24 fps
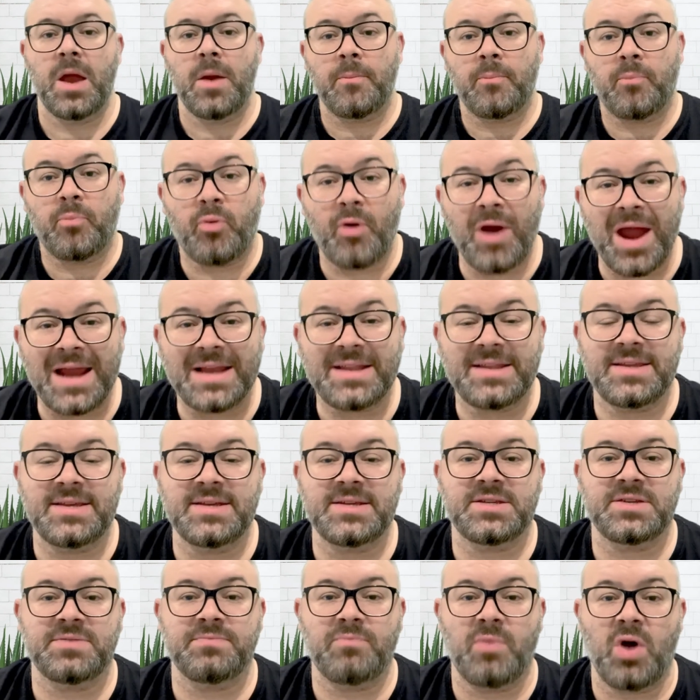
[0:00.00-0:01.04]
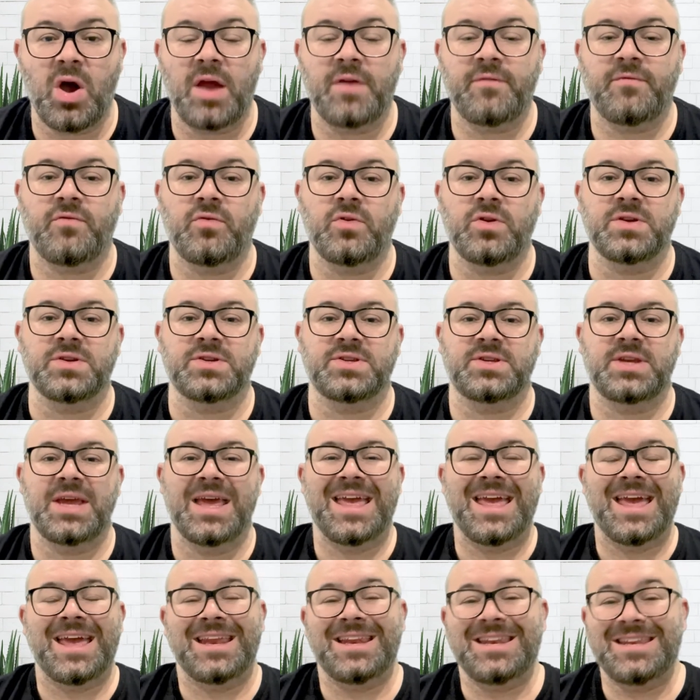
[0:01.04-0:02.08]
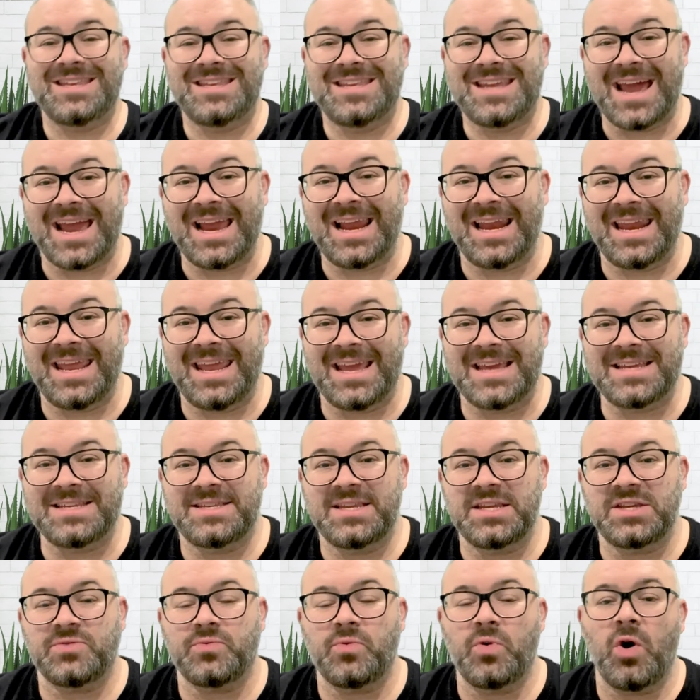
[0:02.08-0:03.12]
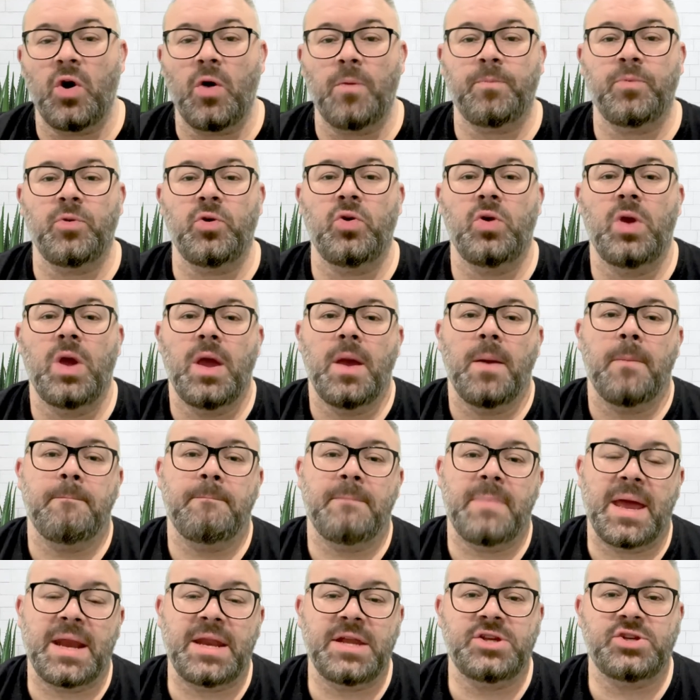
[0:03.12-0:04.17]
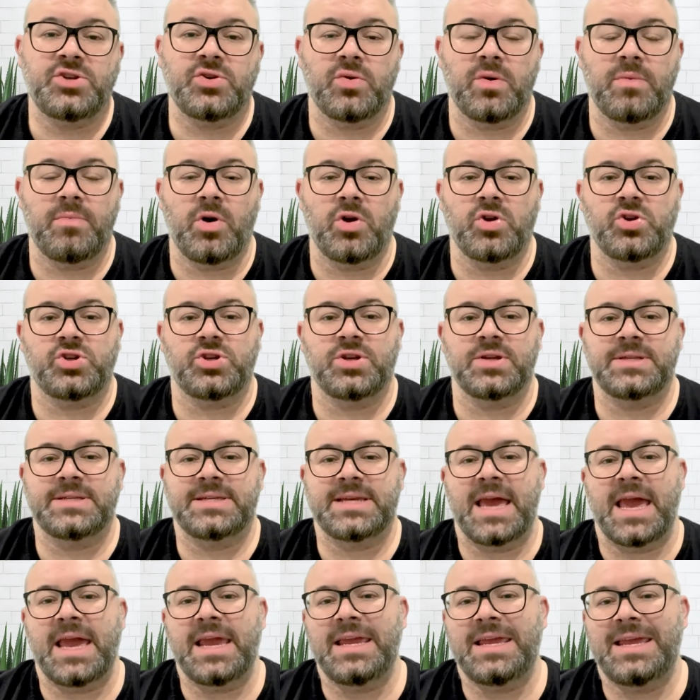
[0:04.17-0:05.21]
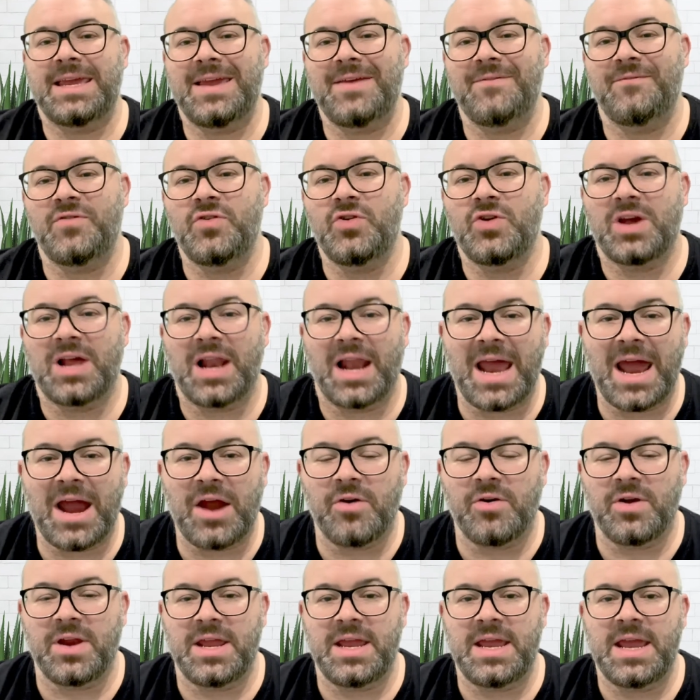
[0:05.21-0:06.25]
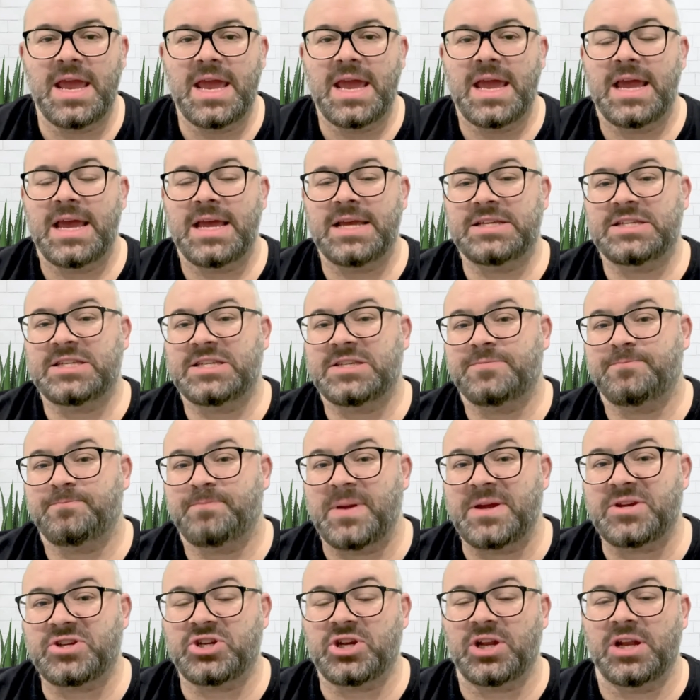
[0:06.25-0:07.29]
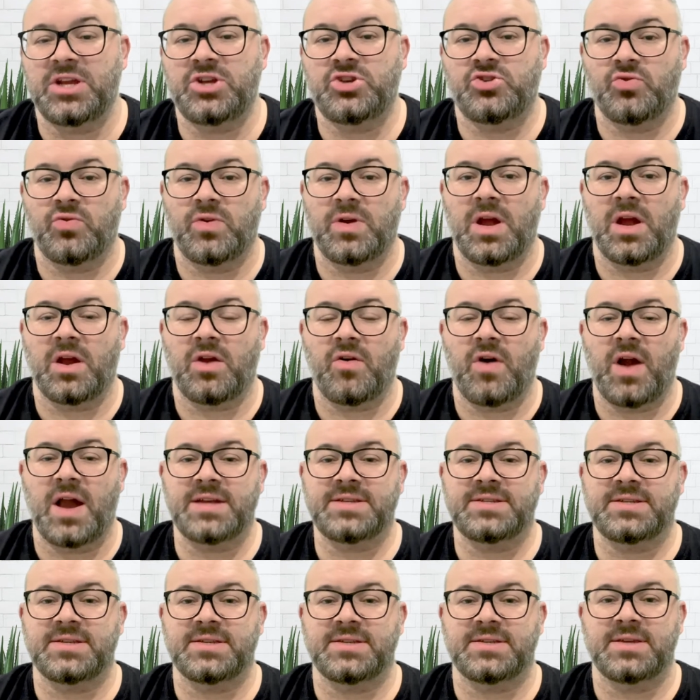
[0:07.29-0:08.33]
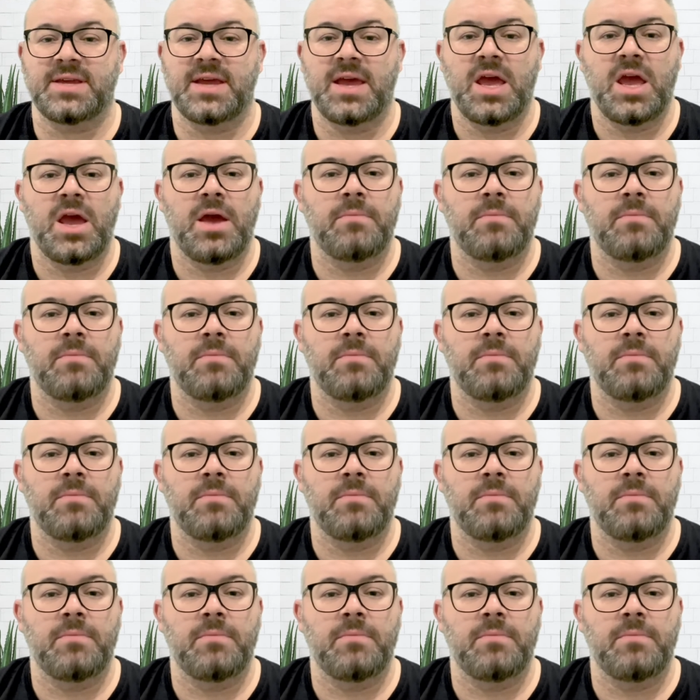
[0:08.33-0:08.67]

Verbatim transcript: Practice mindfulness daily, as this will help you manage your emotions and give you clarity especially during a crisis.